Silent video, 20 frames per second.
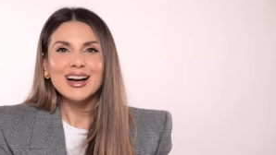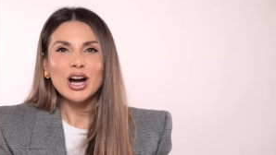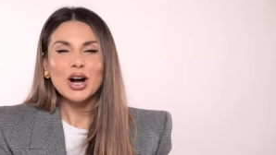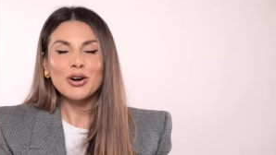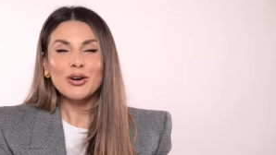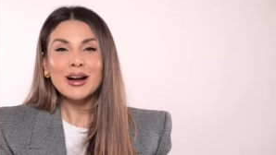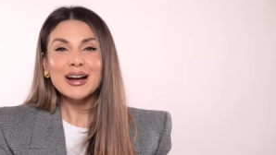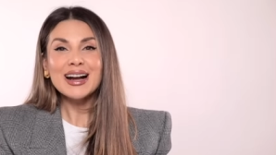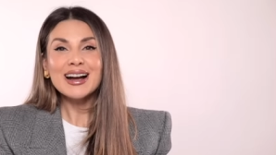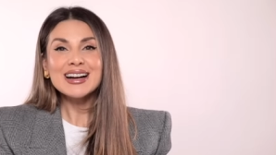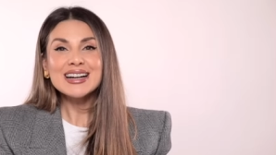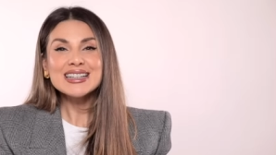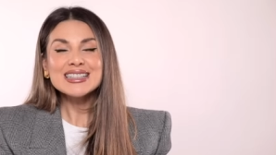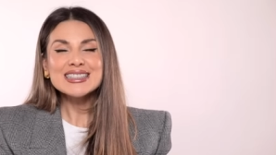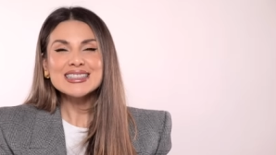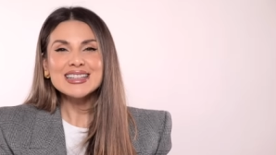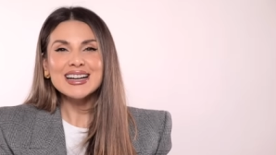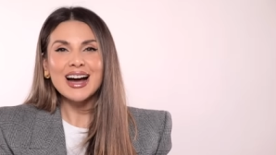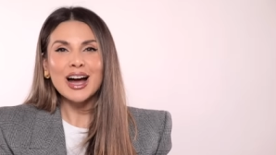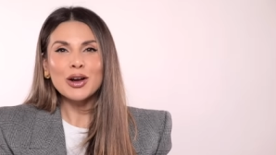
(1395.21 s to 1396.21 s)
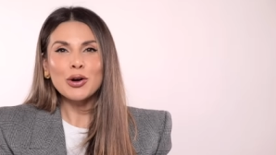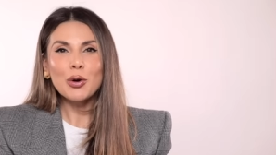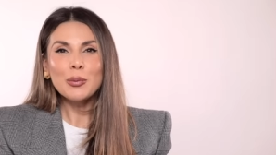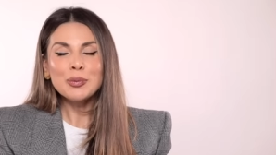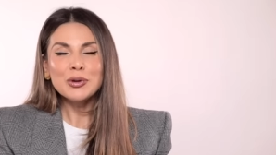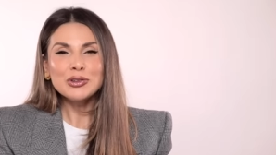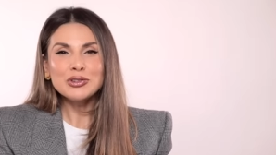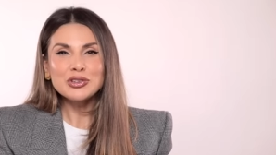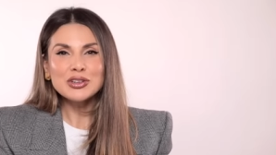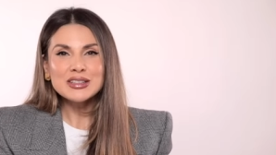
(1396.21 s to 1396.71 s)
Alright guys, I hope
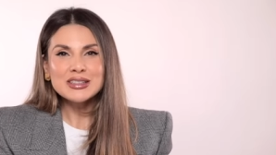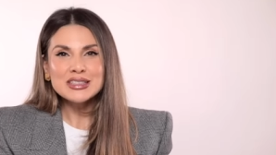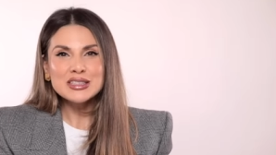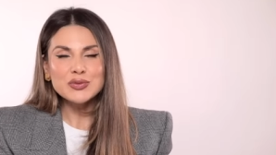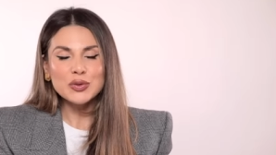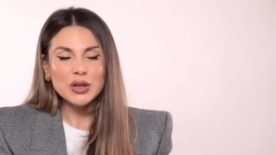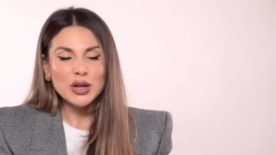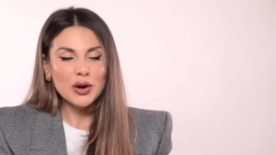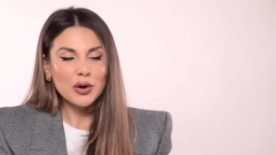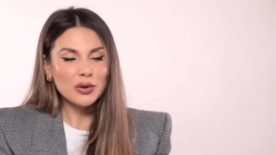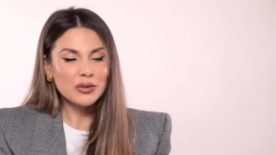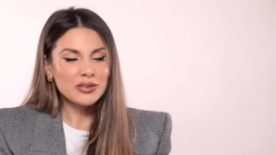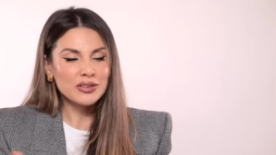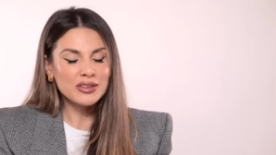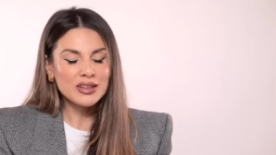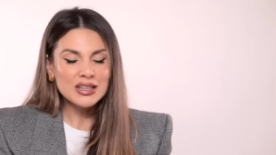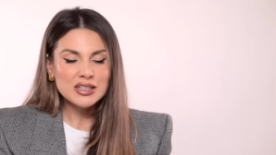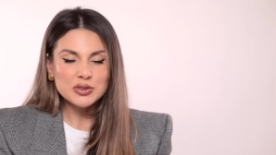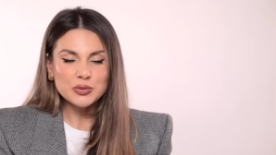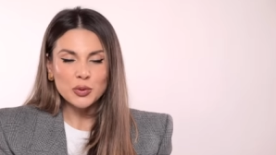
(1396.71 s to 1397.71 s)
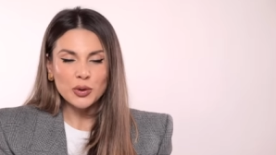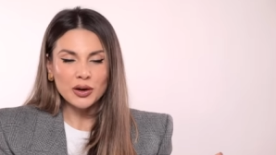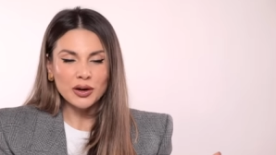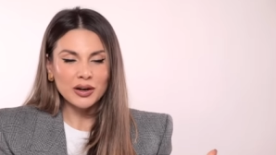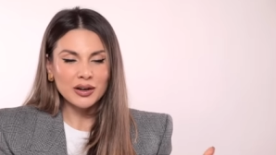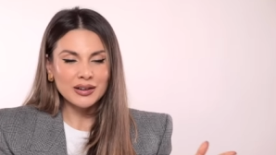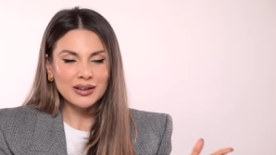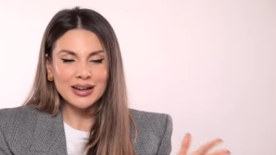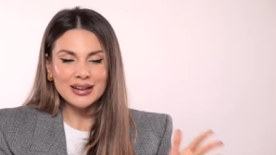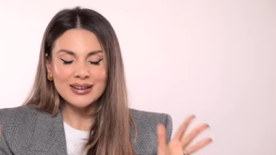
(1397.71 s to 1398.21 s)
you enjoyed this video. These
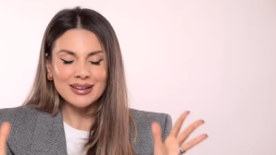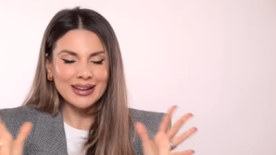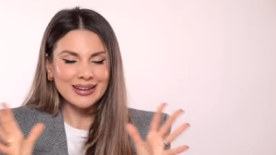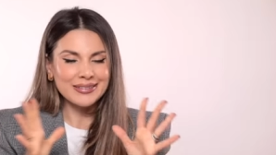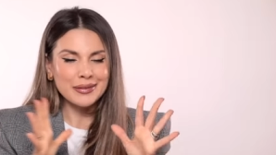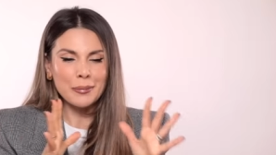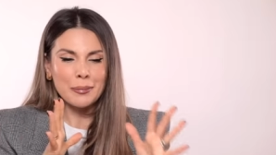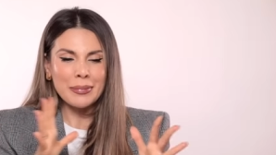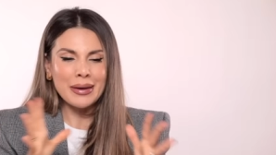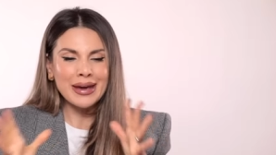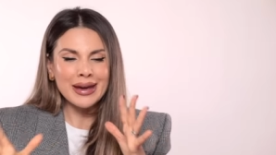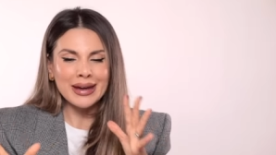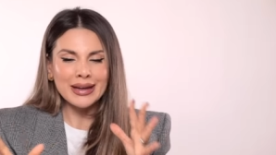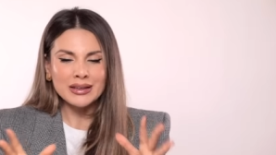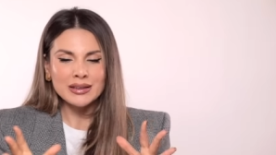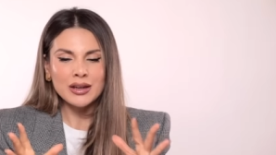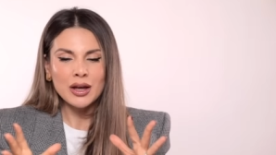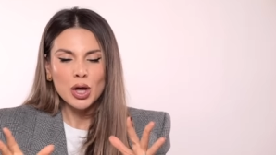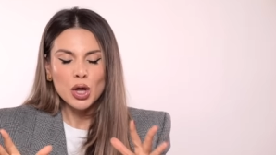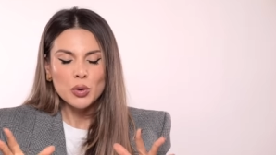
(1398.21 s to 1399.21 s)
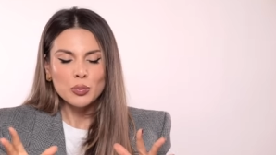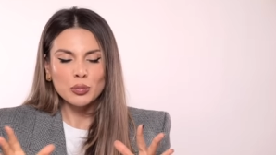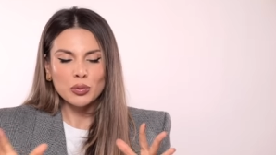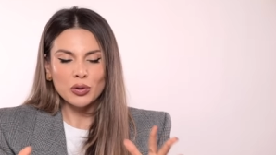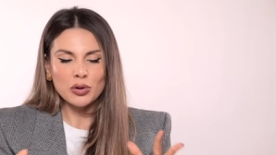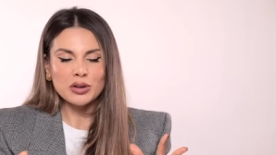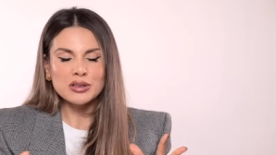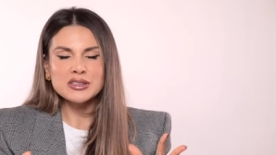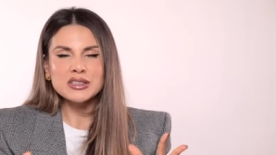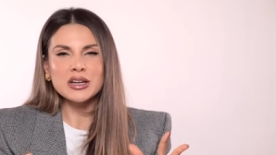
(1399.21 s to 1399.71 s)
were kind of like the main
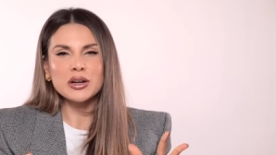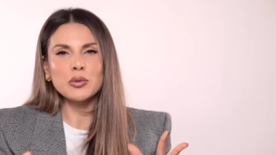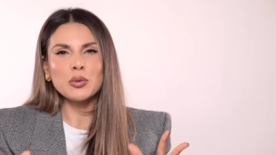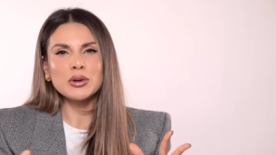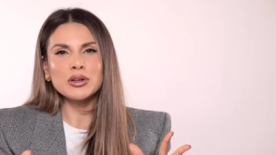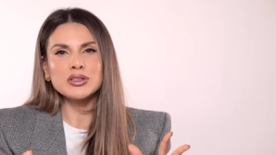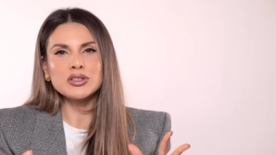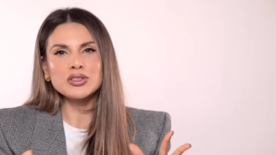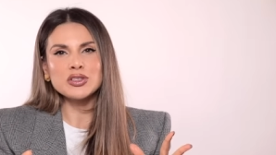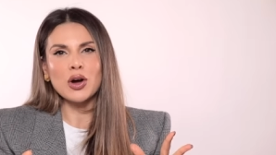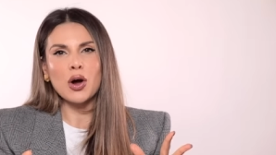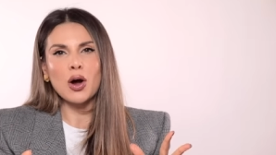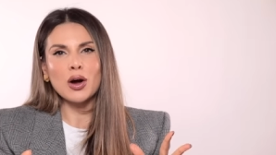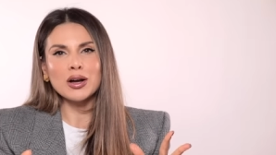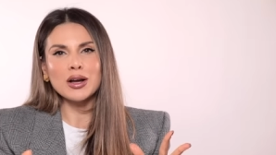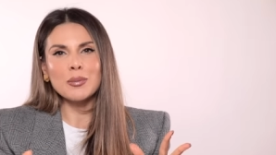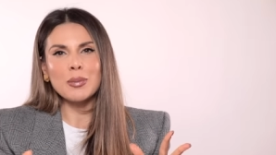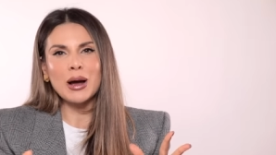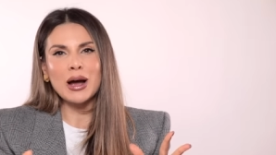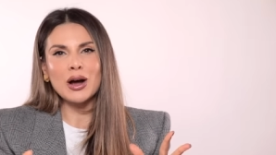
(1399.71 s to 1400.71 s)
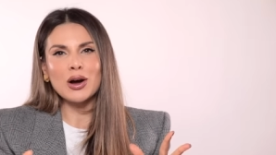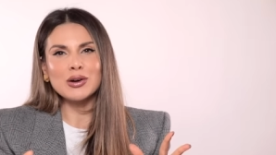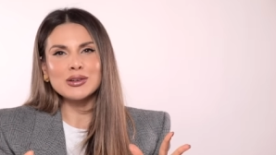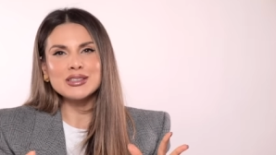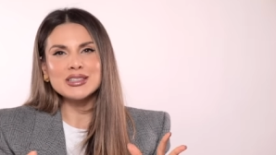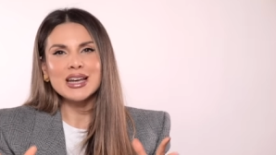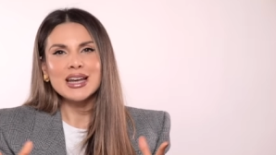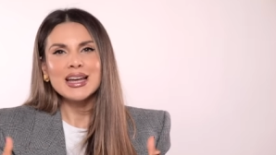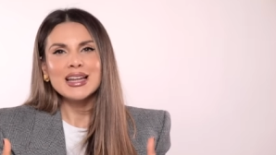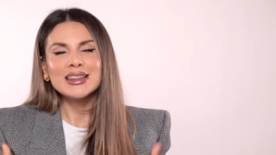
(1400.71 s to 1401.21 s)
products that I wanted to talk about.
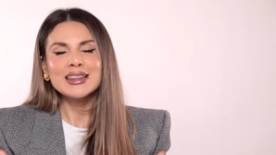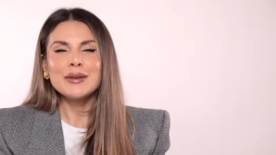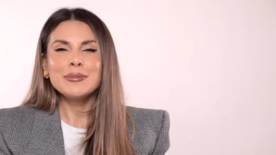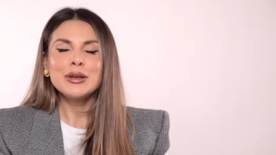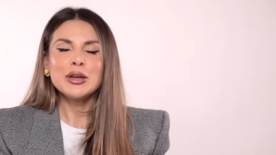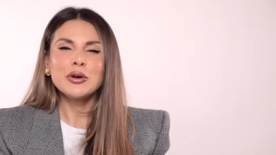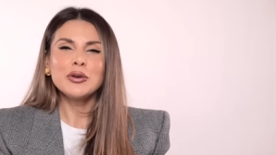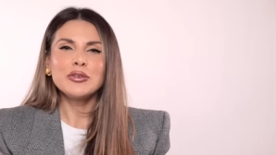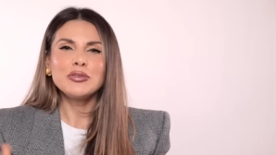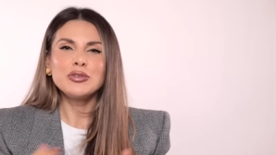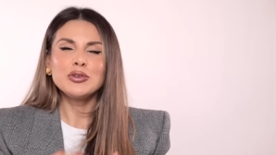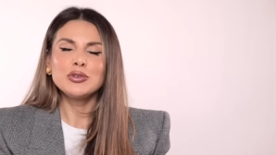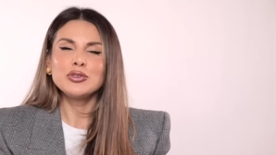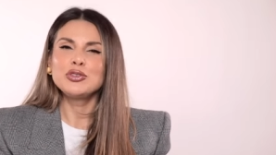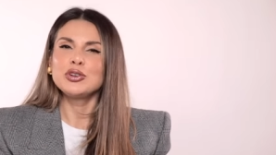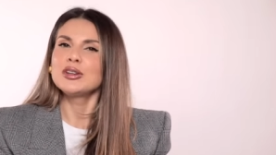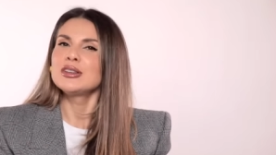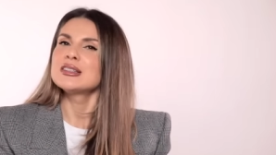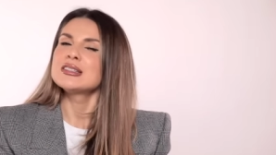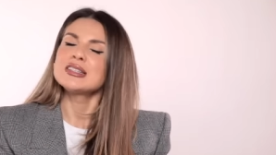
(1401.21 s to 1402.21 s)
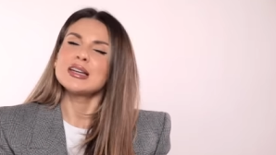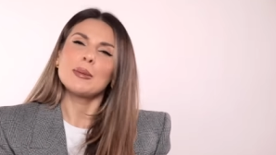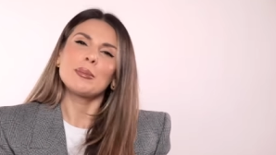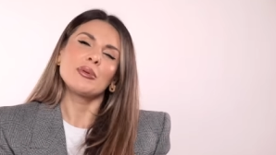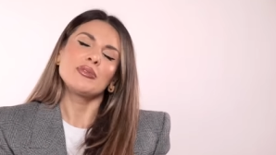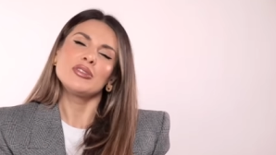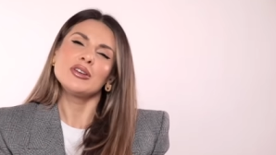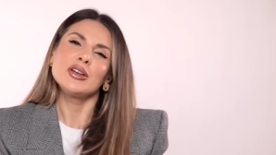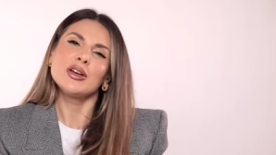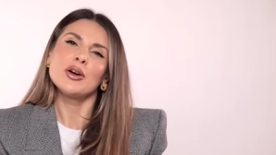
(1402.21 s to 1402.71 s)
Let me know if you enjoyed this type
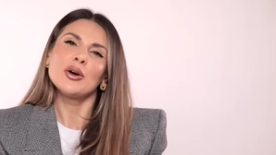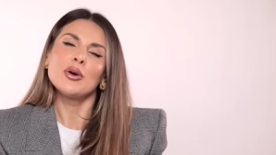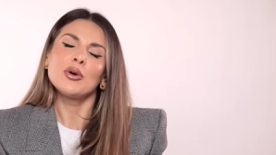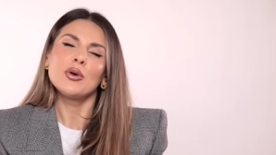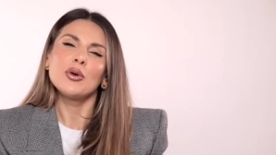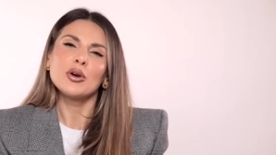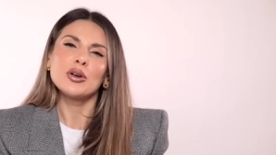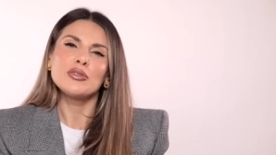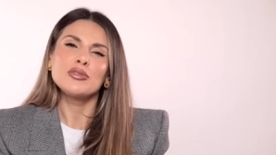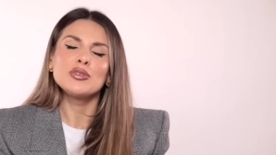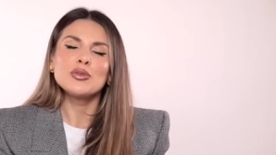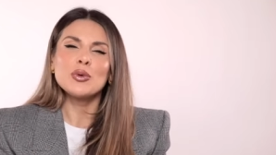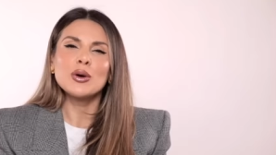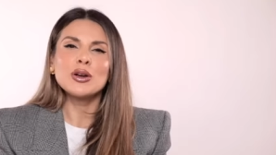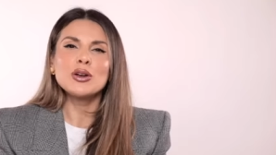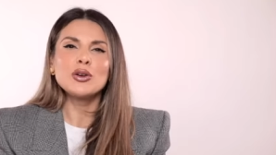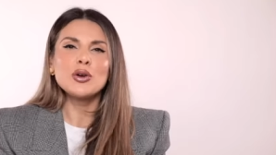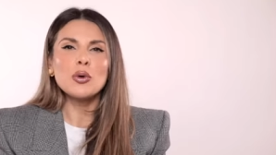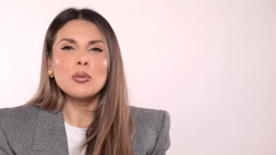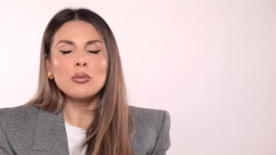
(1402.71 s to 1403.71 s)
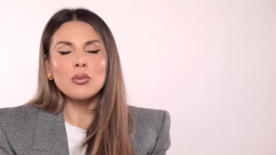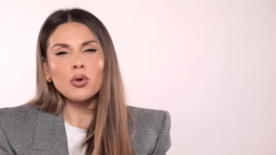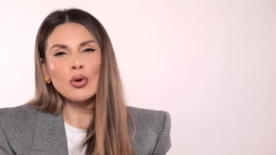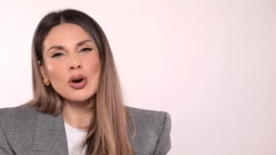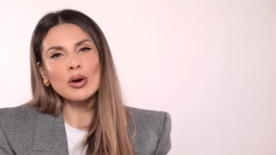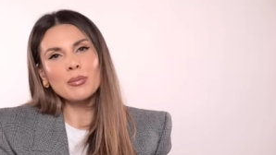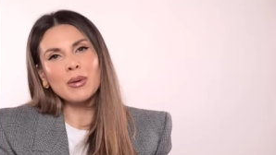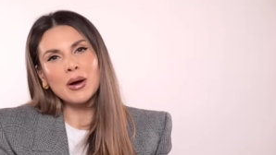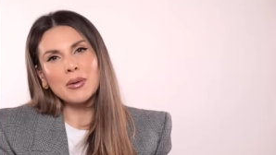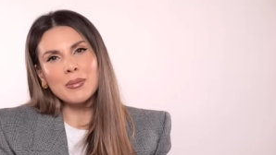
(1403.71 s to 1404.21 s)
of video, or if you want to know more
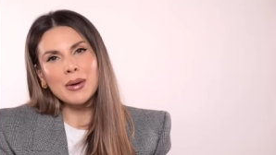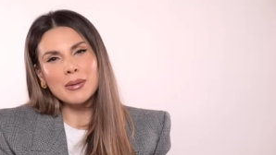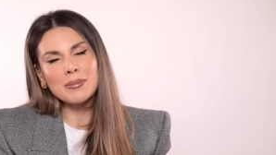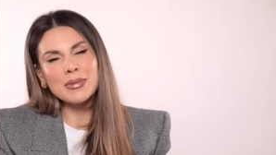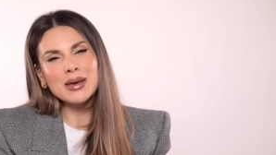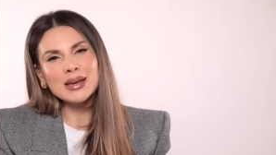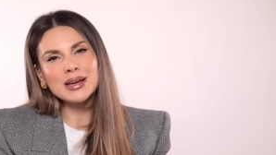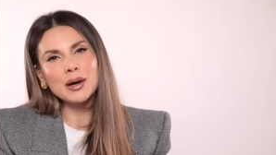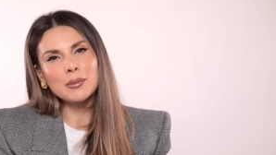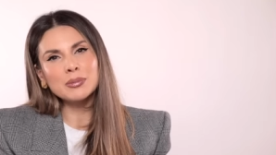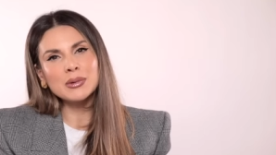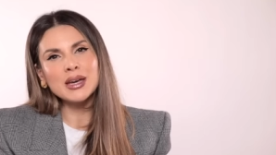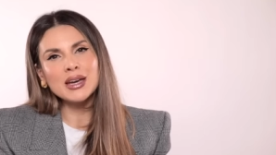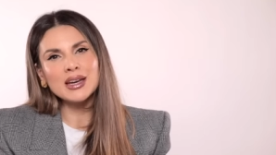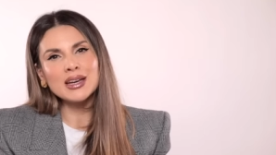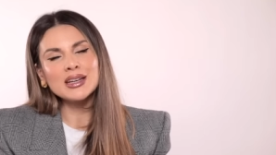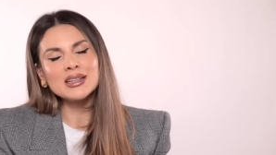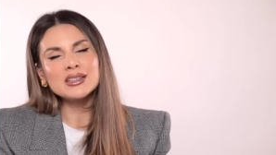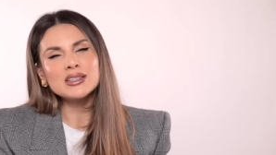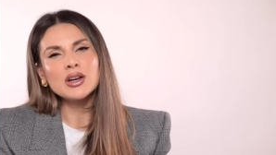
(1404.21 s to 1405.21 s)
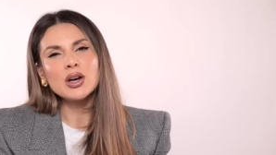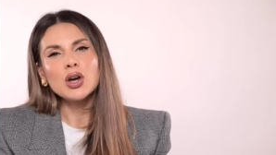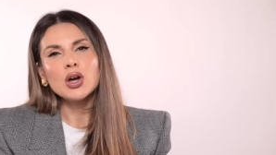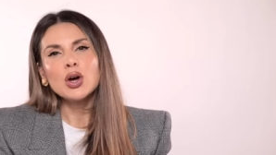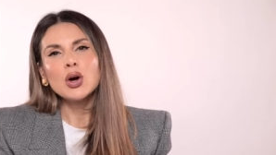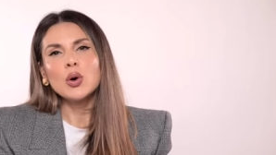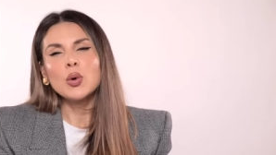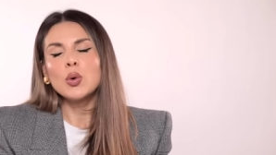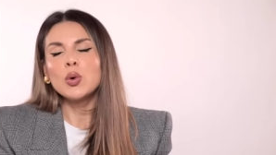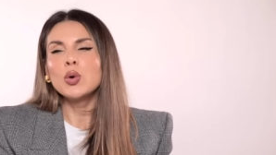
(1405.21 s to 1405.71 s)
about my makeup kit
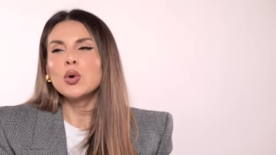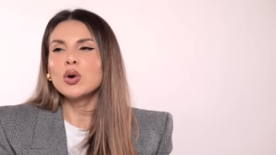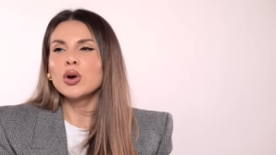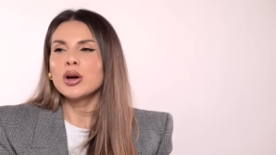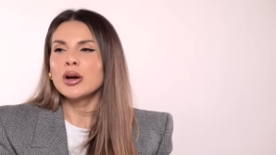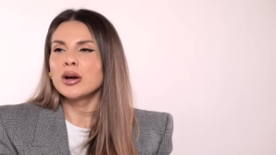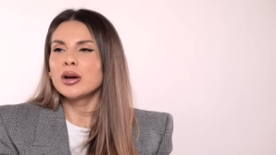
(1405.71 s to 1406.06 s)
or